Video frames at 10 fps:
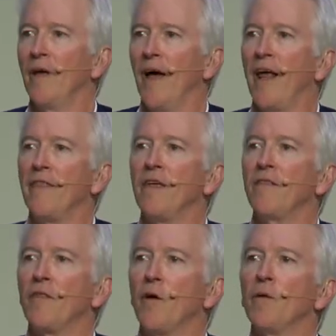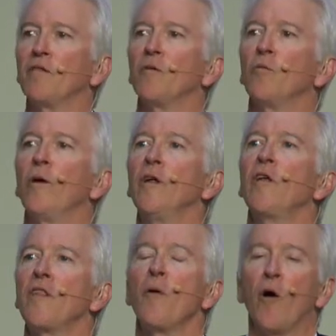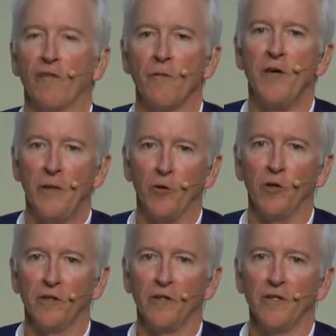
And I think that there is a will on the part of the people